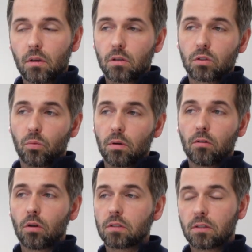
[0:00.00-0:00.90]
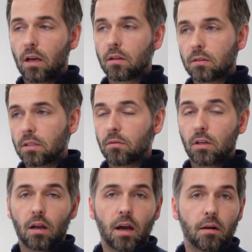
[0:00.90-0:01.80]
So we've lost the other
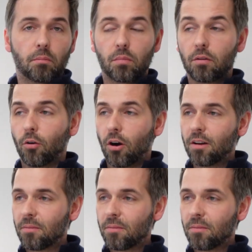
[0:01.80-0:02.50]
79 before.